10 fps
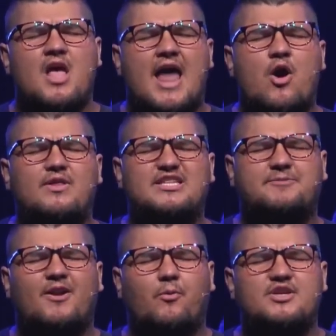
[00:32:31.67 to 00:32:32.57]
And Holy
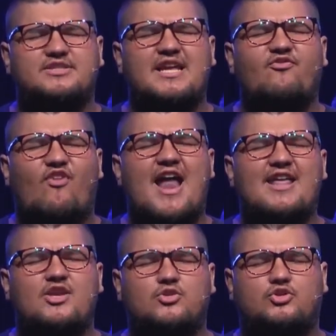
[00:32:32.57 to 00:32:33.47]
Spirit, we're just
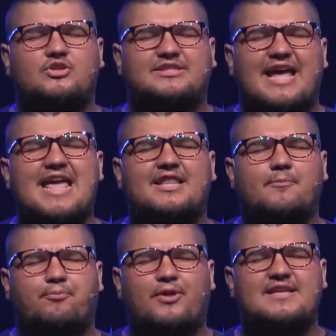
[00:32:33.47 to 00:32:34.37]
inviting you to take the
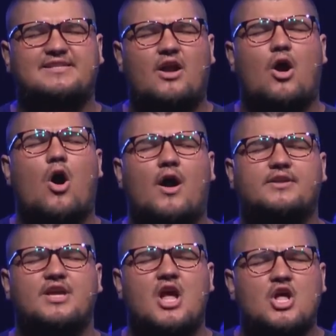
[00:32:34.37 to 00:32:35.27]
place in our hearts,